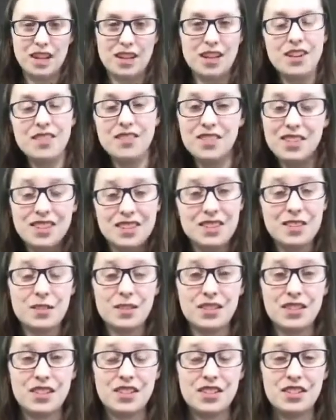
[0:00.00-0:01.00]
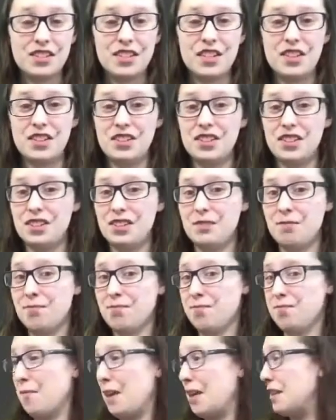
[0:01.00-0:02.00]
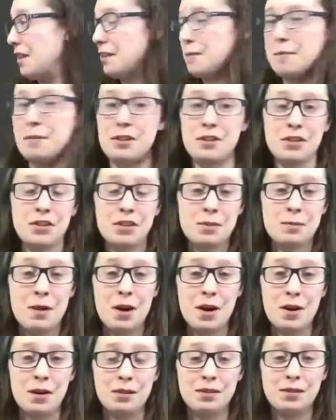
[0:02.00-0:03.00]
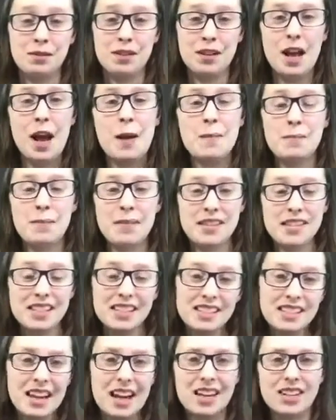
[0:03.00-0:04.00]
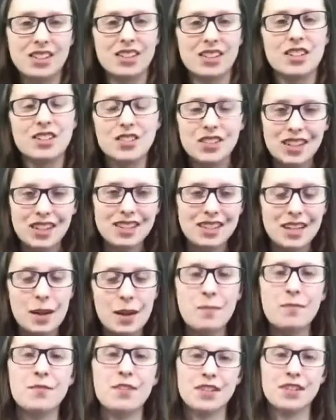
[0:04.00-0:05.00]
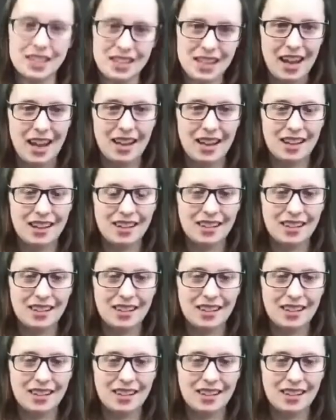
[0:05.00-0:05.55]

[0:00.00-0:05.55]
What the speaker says: is just make the picture small. But this is actually the tricky tip for today.